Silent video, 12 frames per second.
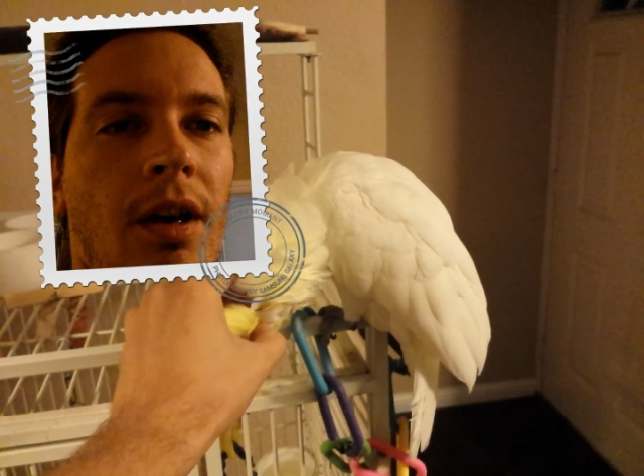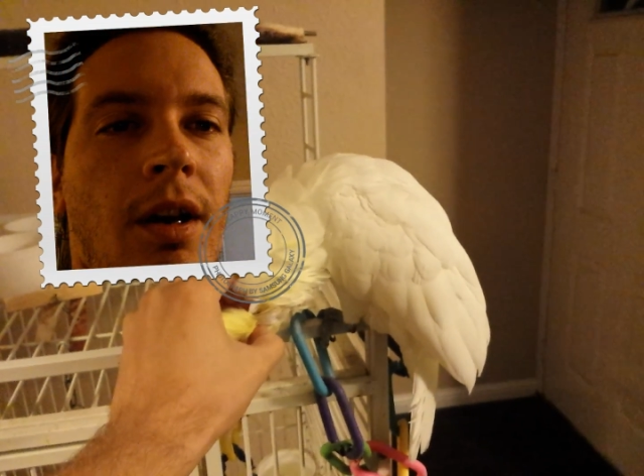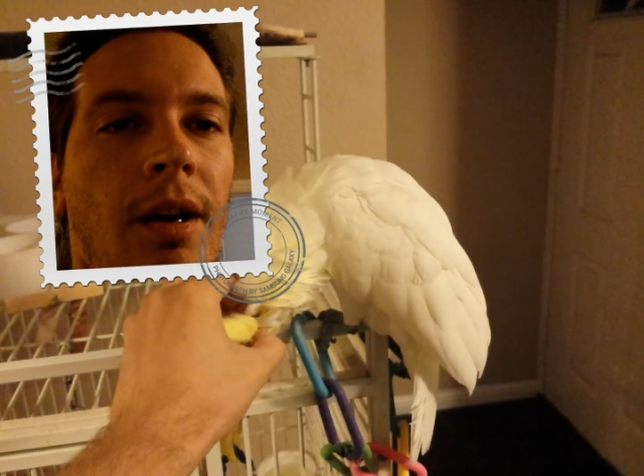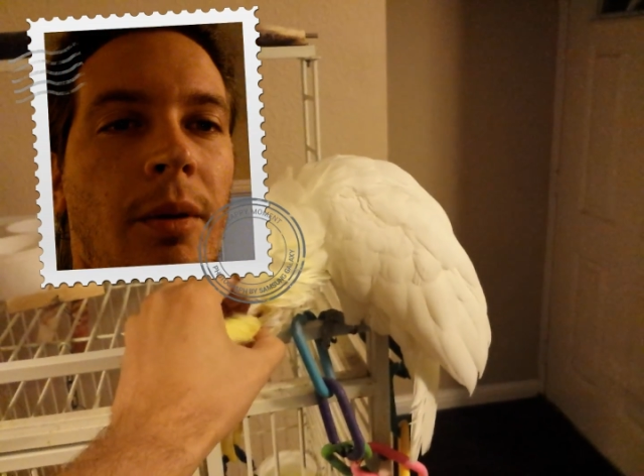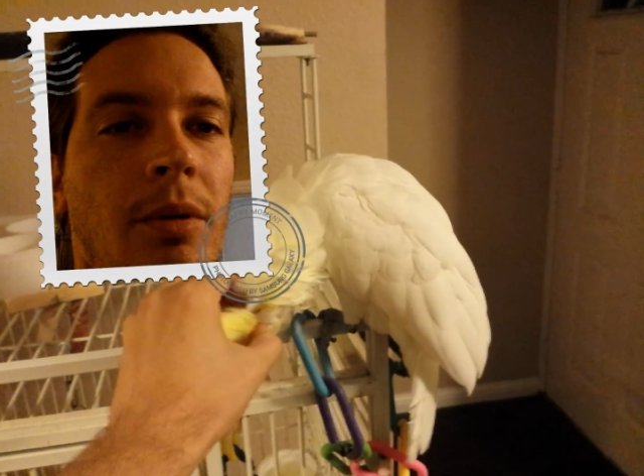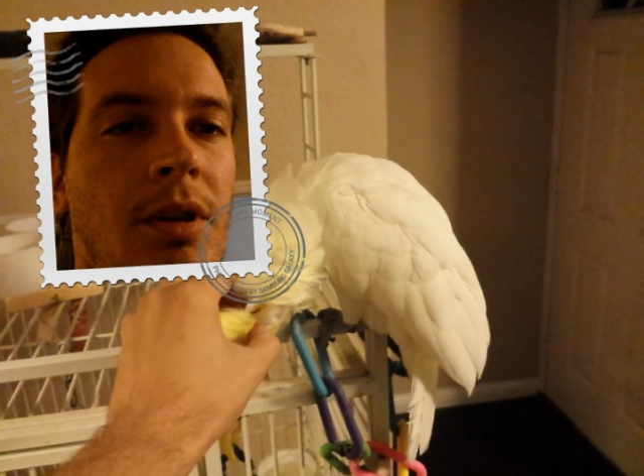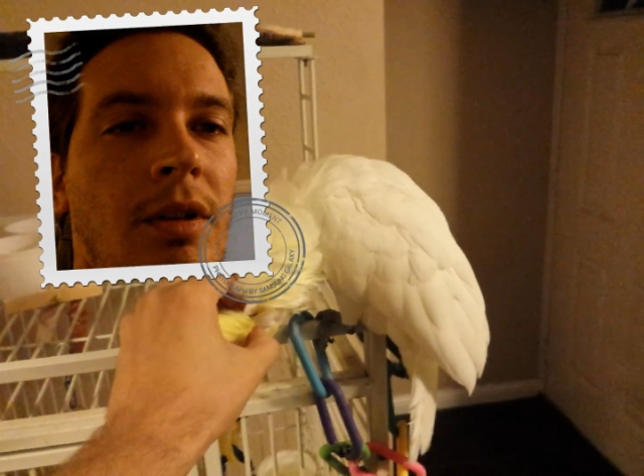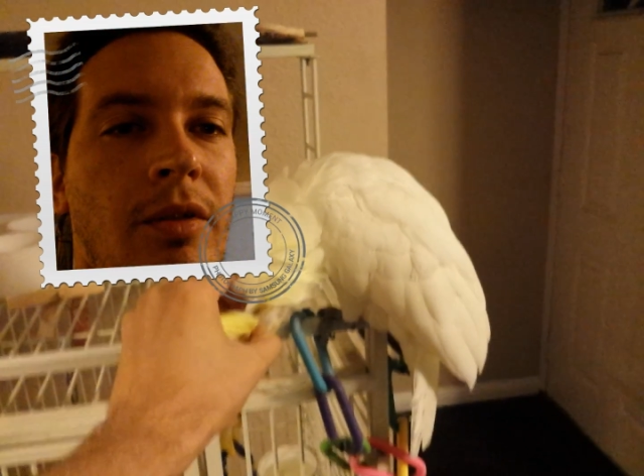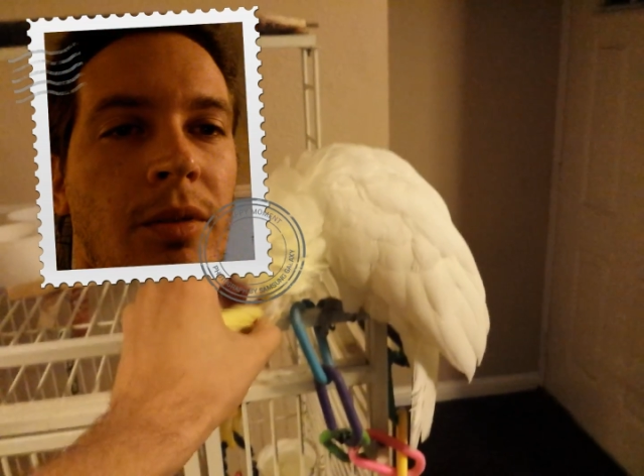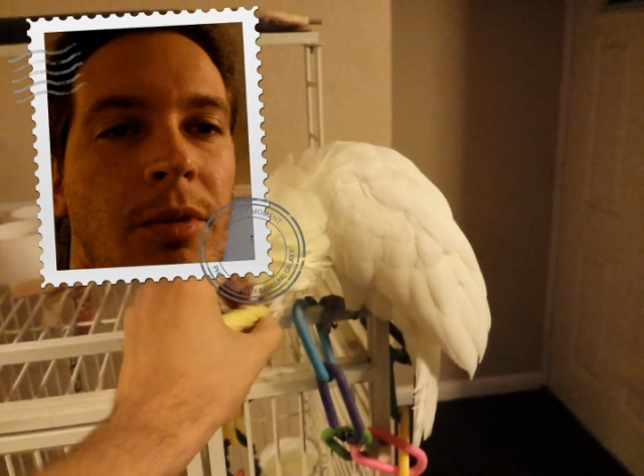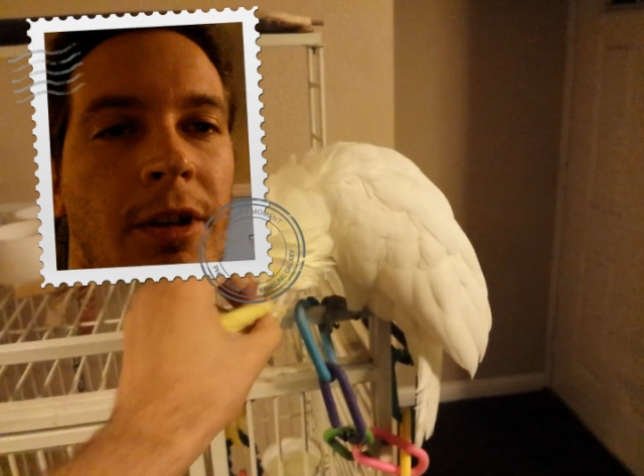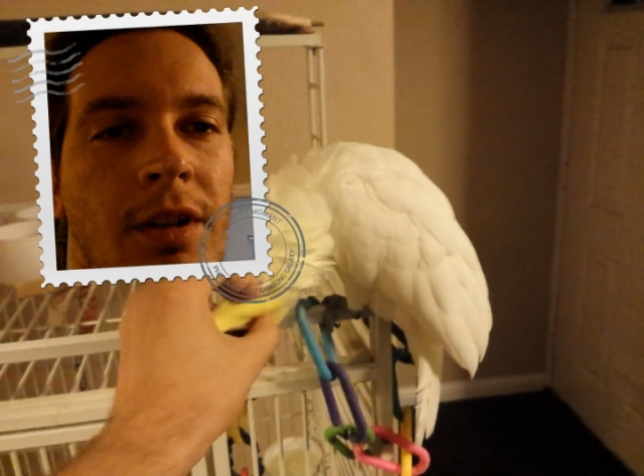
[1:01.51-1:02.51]
I would give
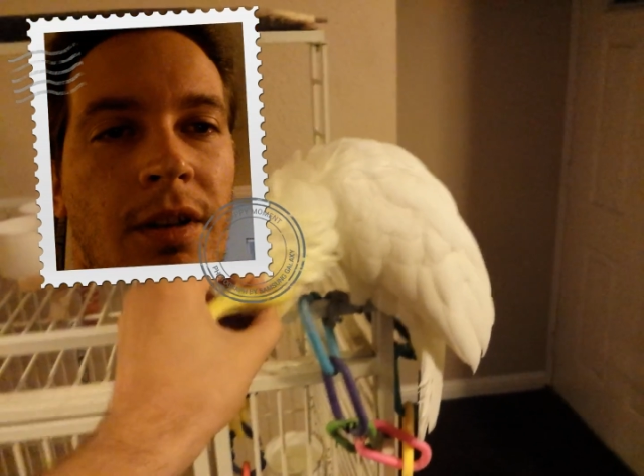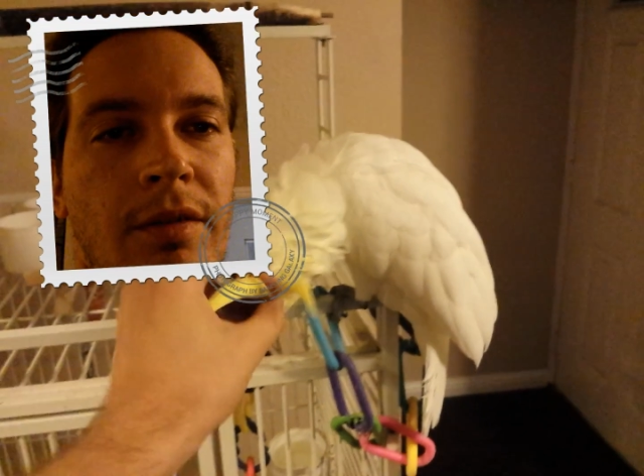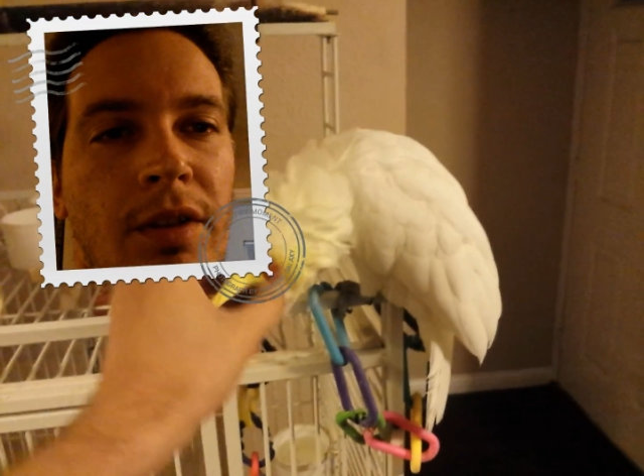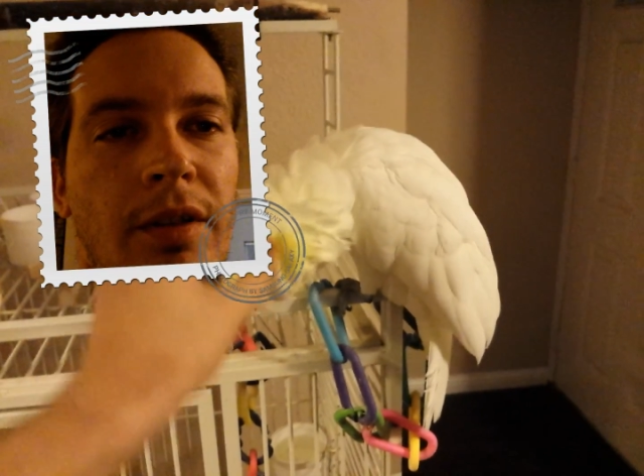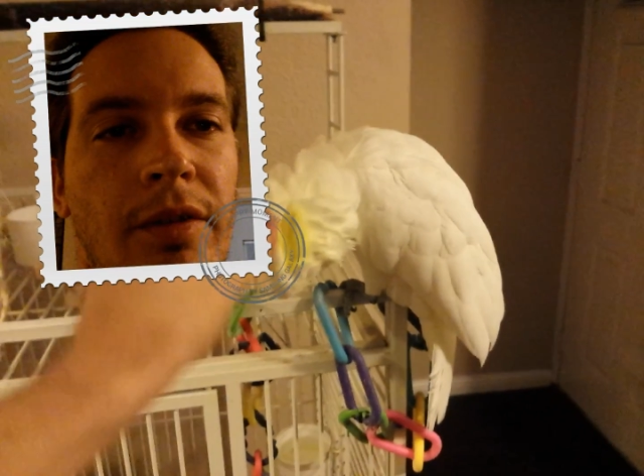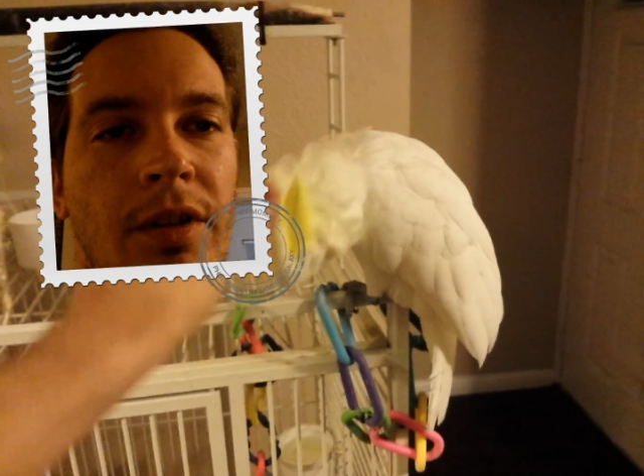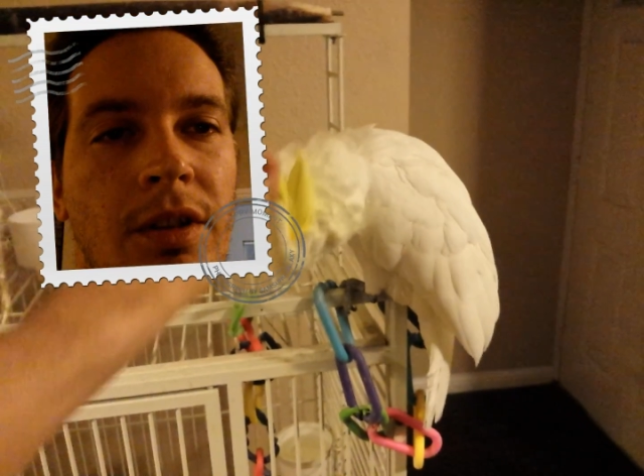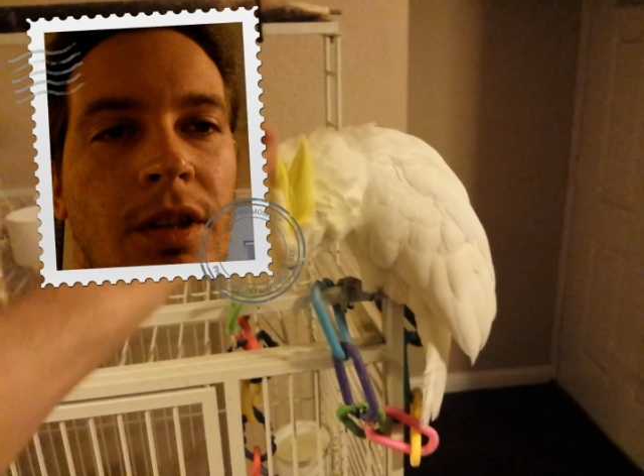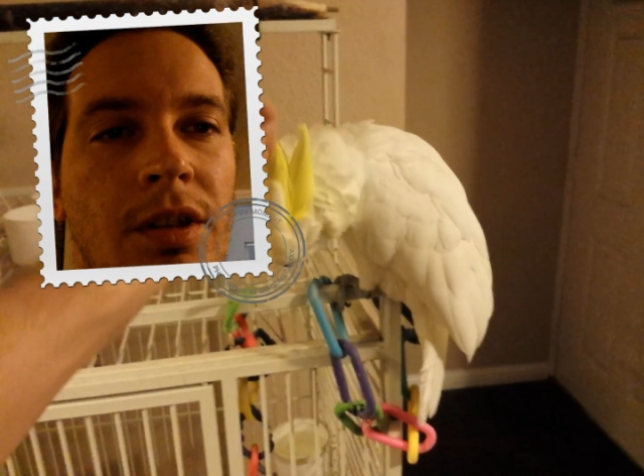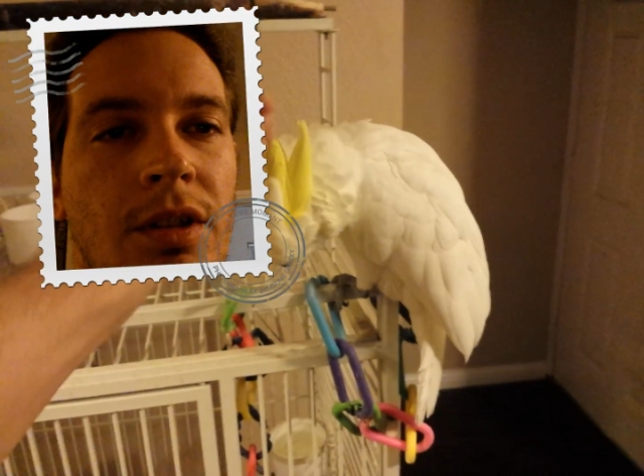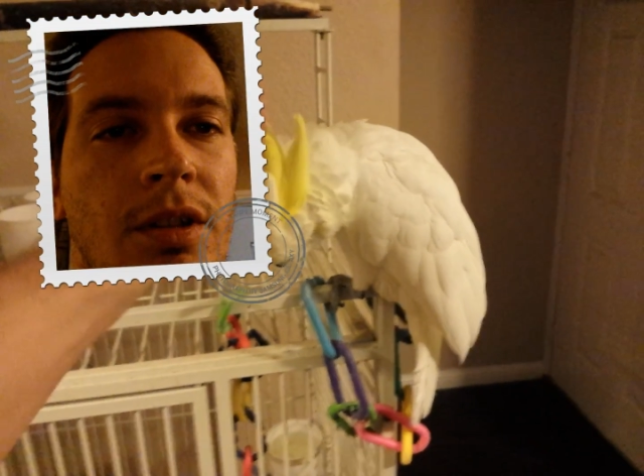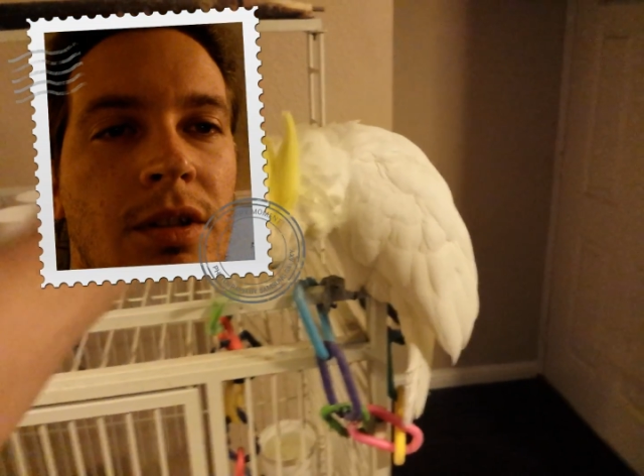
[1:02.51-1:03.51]
her plenty of love and attention.